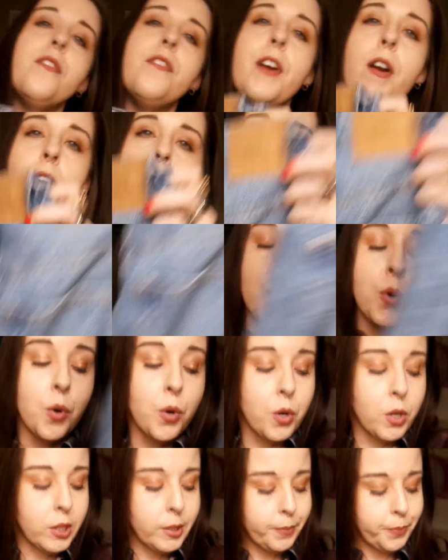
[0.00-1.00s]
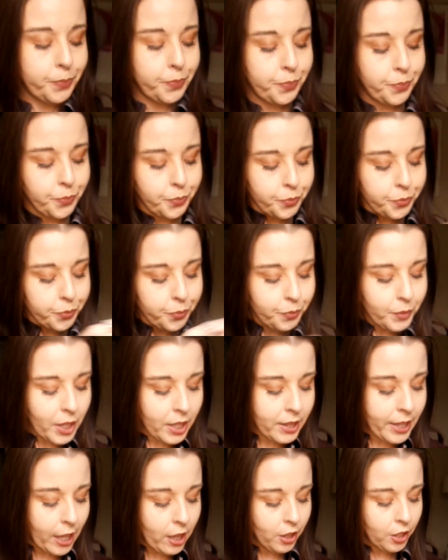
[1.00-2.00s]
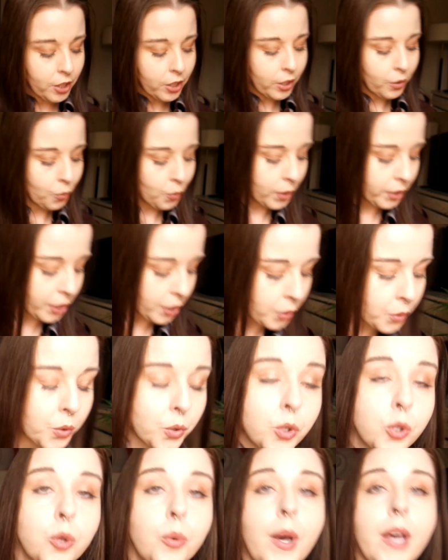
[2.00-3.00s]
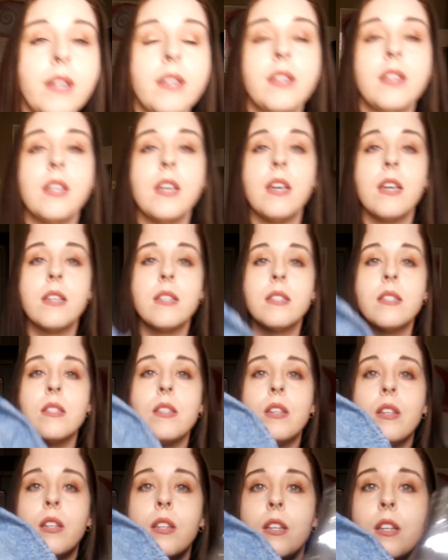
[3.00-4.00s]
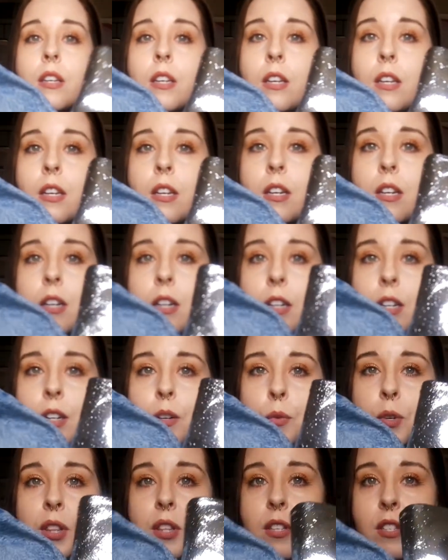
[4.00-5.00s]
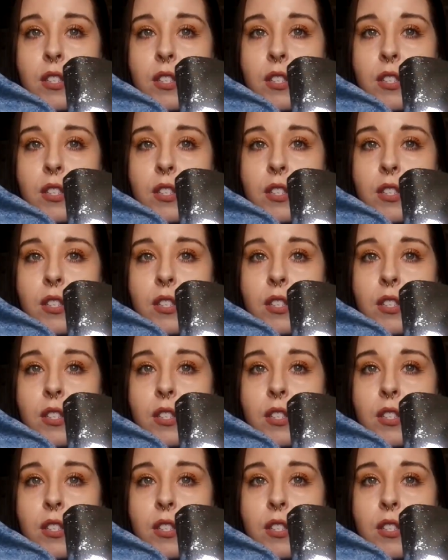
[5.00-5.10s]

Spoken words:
very cool. They look really cool with these, with the